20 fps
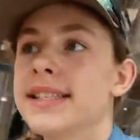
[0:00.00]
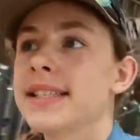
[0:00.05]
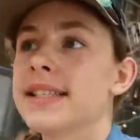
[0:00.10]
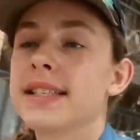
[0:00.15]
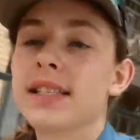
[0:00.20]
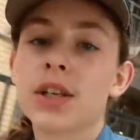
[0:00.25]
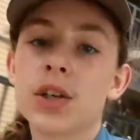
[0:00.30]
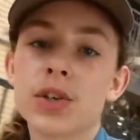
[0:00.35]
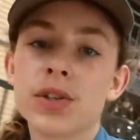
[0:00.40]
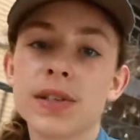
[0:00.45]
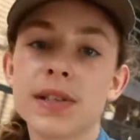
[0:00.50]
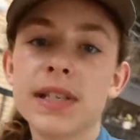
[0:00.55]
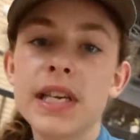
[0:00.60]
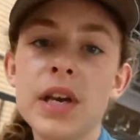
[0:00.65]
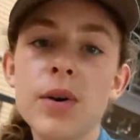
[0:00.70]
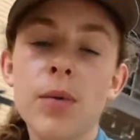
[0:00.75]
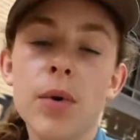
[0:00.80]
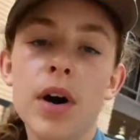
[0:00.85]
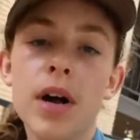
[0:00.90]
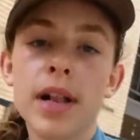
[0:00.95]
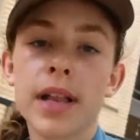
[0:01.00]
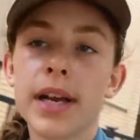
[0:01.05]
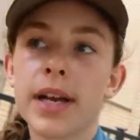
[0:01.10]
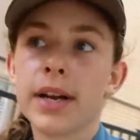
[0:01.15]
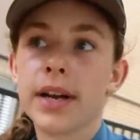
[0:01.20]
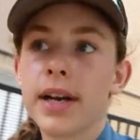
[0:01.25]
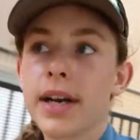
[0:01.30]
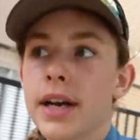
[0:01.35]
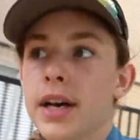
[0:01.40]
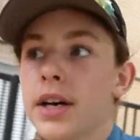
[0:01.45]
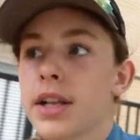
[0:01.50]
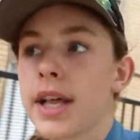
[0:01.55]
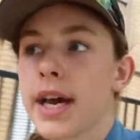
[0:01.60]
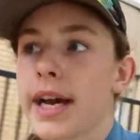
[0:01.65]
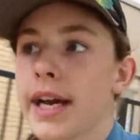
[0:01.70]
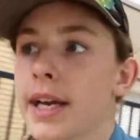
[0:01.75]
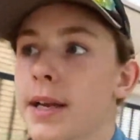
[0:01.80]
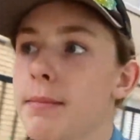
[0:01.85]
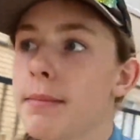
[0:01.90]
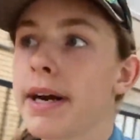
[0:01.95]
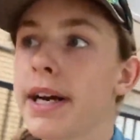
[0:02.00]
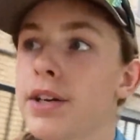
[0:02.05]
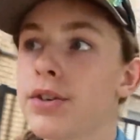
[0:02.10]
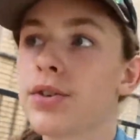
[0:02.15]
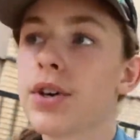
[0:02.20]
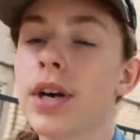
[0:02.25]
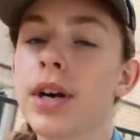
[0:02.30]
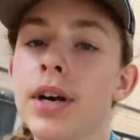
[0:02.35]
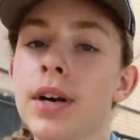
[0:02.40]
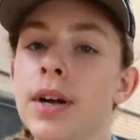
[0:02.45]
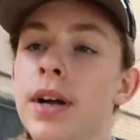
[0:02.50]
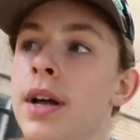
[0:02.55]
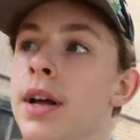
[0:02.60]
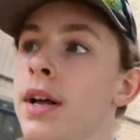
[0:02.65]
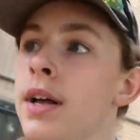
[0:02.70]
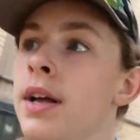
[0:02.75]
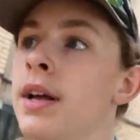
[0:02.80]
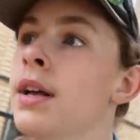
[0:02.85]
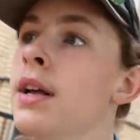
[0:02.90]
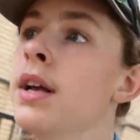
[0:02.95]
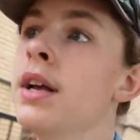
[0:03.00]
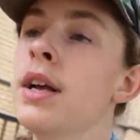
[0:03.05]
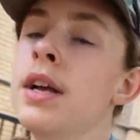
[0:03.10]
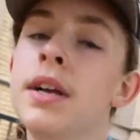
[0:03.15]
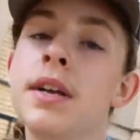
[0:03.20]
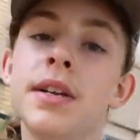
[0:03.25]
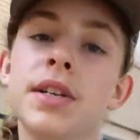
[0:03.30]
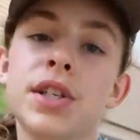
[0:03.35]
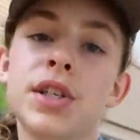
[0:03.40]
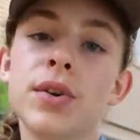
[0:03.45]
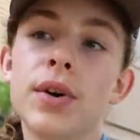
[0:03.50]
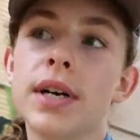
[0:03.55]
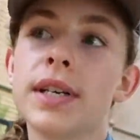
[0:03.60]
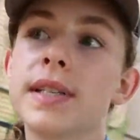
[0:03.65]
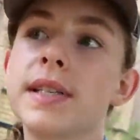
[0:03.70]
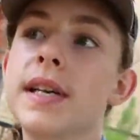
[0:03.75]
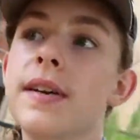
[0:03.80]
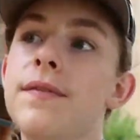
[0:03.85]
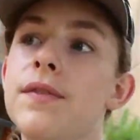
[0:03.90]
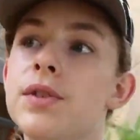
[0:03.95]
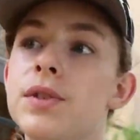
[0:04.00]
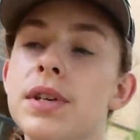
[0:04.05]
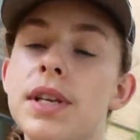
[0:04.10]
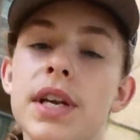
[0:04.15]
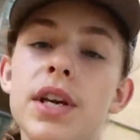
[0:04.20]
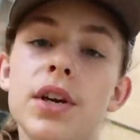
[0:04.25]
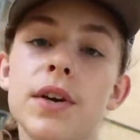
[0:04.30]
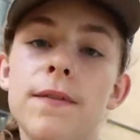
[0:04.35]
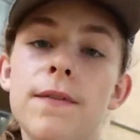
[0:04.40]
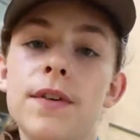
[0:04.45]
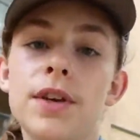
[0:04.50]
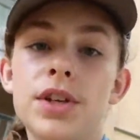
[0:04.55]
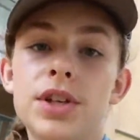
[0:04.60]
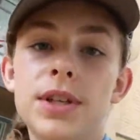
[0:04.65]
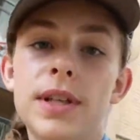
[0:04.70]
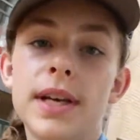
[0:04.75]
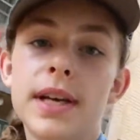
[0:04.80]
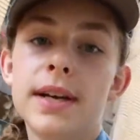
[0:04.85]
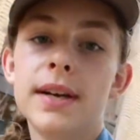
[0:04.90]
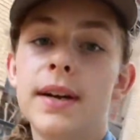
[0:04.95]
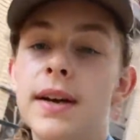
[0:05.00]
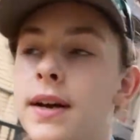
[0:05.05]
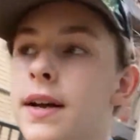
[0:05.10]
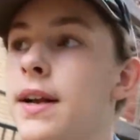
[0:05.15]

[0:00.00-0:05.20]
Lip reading: this little seawall area on the hike and bike trail. So I'll see if there's any good fish there.